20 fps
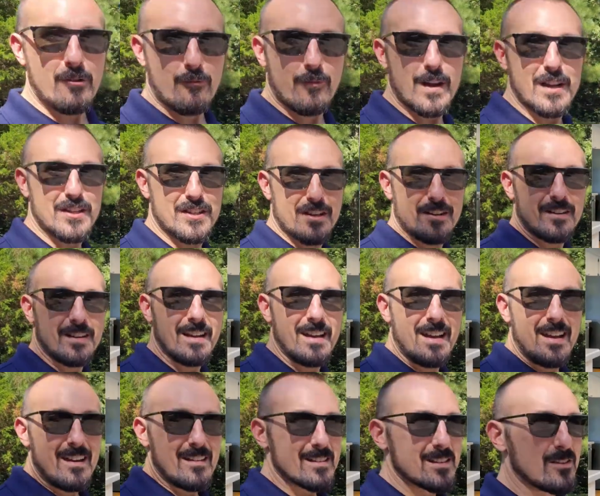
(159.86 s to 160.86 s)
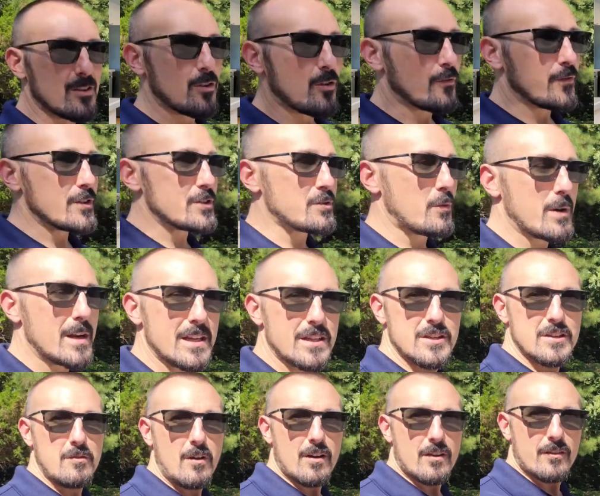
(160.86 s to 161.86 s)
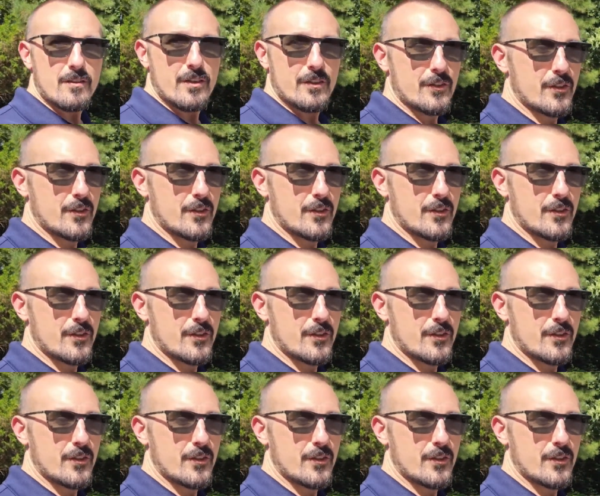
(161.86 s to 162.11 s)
Richard, it's a little over 2,200